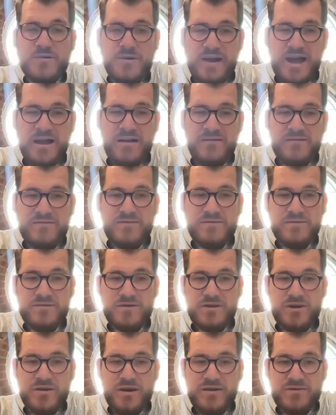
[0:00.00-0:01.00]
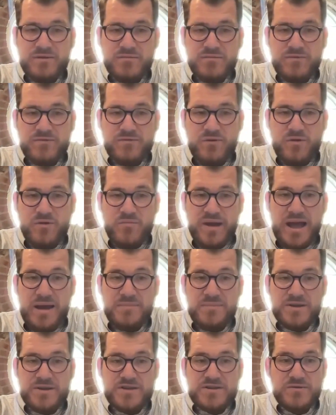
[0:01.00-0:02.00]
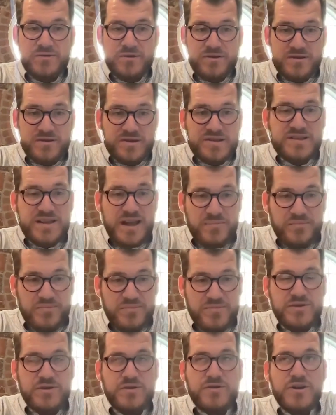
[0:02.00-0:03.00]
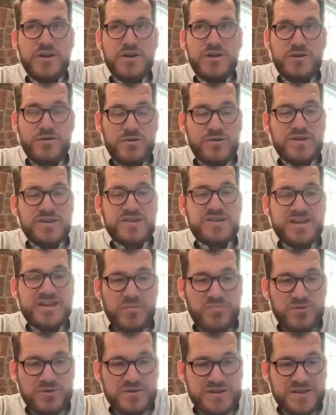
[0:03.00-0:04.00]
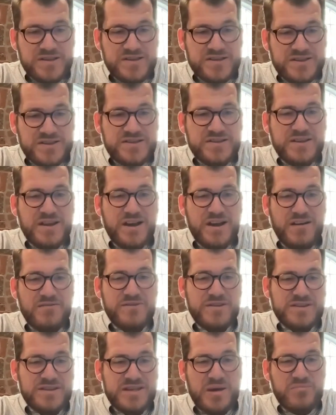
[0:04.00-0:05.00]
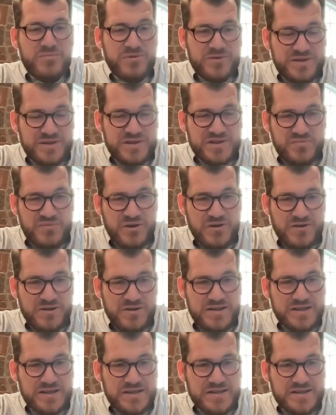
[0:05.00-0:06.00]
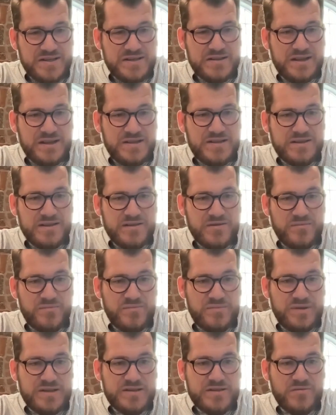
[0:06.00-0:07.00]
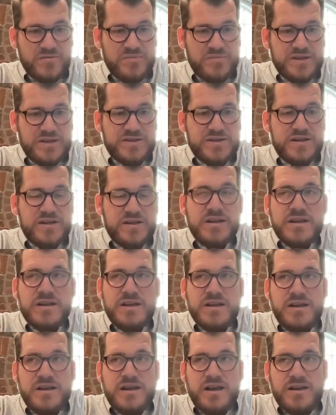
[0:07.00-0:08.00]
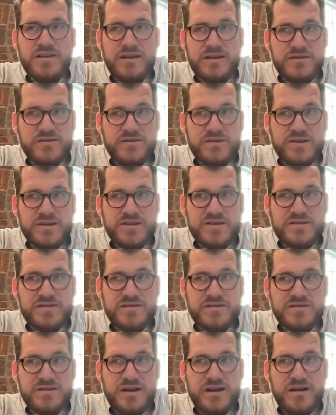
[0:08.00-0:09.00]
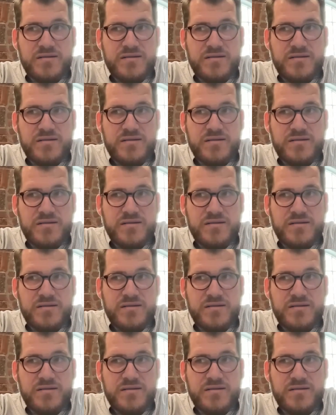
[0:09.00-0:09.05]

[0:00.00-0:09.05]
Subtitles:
you have the Reformed Baptists who are the separatists of the separatist Puritans. That's their position, and they do this